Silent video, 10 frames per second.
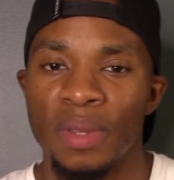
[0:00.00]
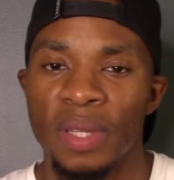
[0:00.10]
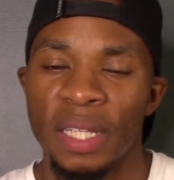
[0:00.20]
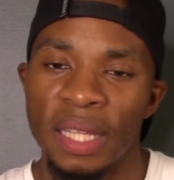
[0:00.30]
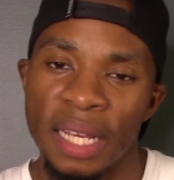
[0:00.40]

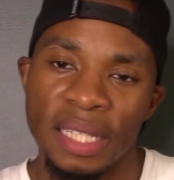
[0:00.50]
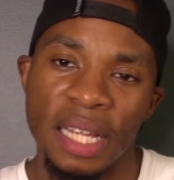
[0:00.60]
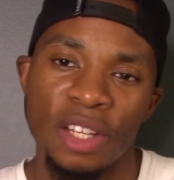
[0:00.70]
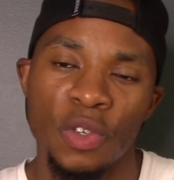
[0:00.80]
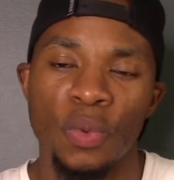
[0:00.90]
the things
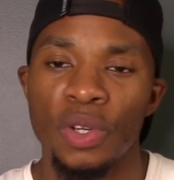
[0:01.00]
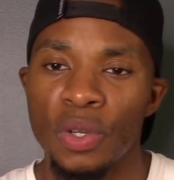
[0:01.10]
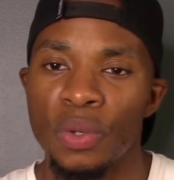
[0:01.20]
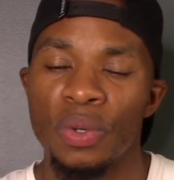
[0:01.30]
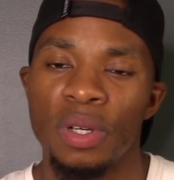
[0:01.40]
that you would
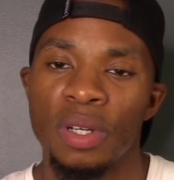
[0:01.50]
do